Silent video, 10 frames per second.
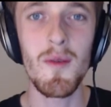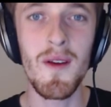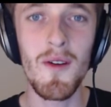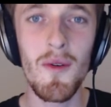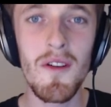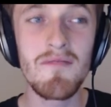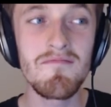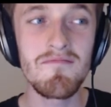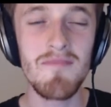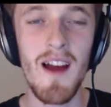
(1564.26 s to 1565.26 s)
been cooler?
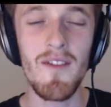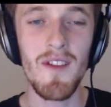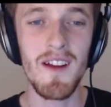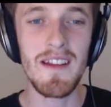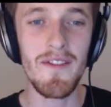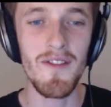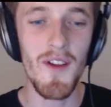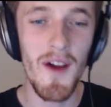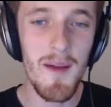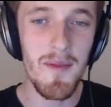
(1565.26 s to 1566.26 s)
Have like a different
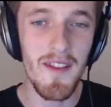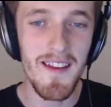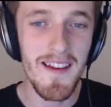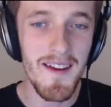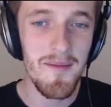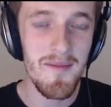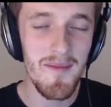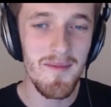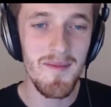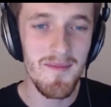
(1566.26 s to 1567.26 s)
type of team?
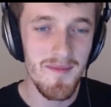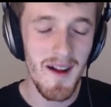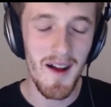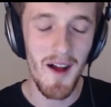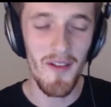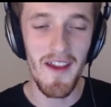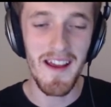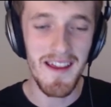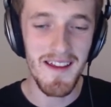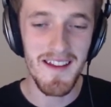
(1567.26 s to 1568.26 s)
I'll
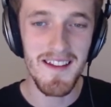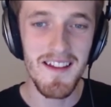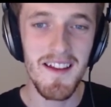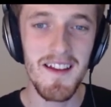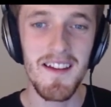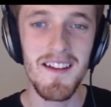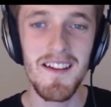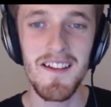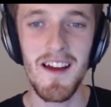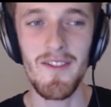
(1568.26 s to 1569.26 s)
take it.
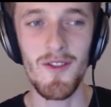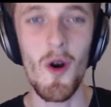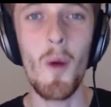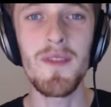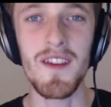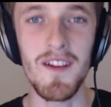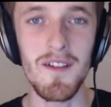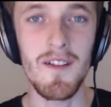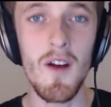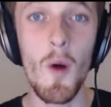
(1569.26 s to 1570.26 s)
Haven't got
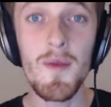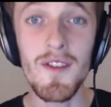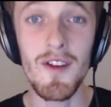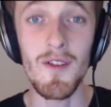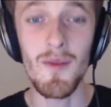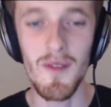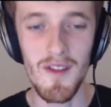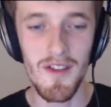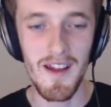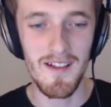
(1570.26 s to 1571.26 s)
Obstagoon. Obstagoon's one of
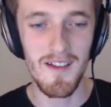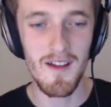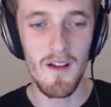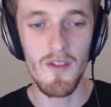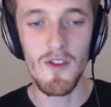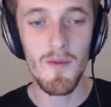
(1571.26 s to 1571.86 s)
the things. The new